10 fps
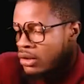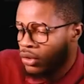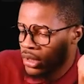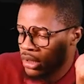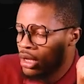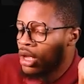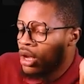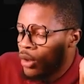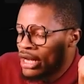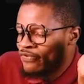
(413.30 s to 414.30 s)
Okay.
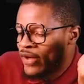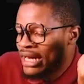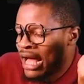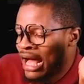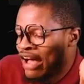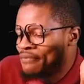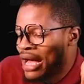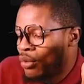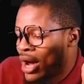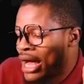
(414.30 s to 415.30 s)
What if I now have
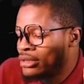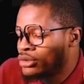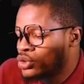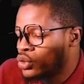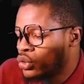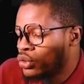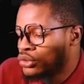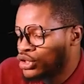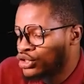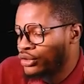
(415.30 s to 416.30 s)
my 1,
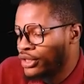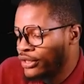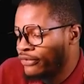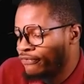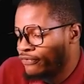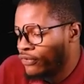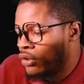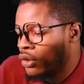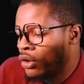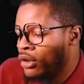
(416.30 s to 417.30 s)
2, 3,
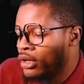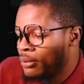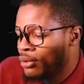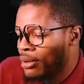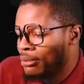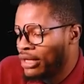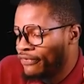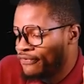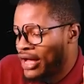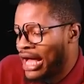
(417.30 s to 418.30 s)
4, probably
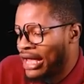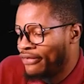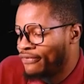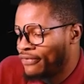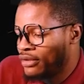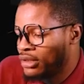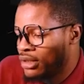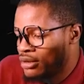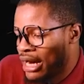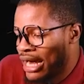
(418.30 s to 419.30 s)
5,
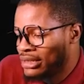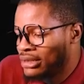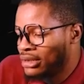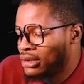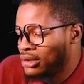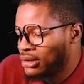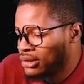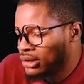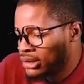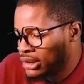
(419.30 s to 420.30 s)
right?
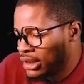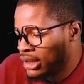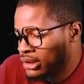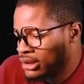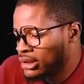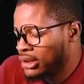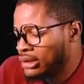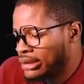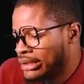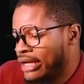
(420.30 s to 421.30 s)
6,
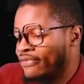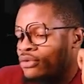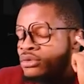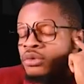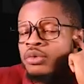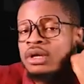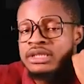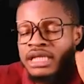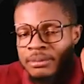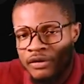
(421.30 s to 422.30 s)
7. What's
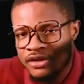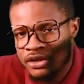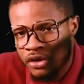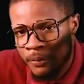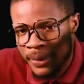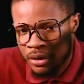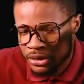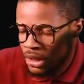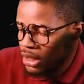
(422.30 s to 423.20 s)
the name of this compound?